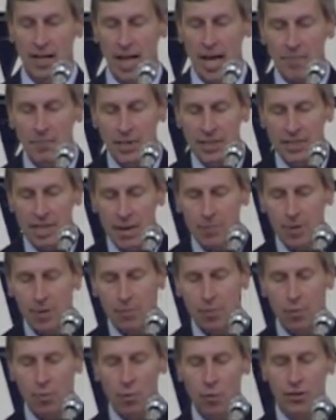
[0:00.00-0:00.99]

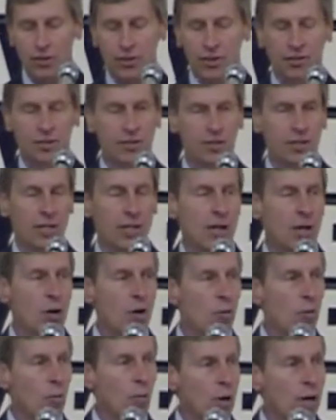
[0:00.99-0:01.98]
epidemic proportions,
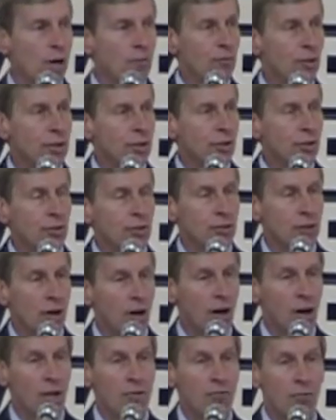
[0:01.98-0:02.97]
we've reduced
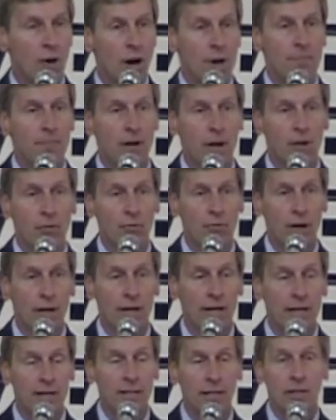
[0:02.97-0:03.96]
our dropout
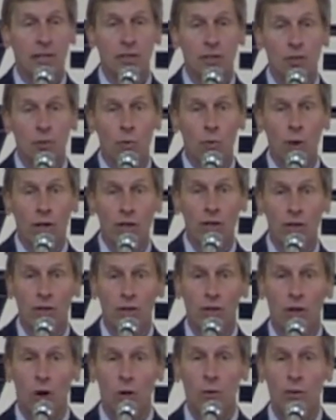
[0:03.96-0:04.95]
rate to one of the
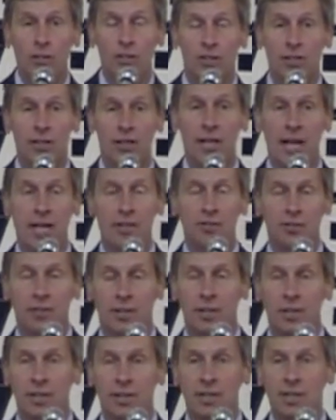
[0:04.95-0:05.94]
lowest in the
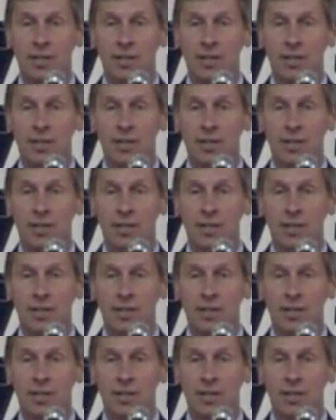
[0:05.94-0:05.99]
nation.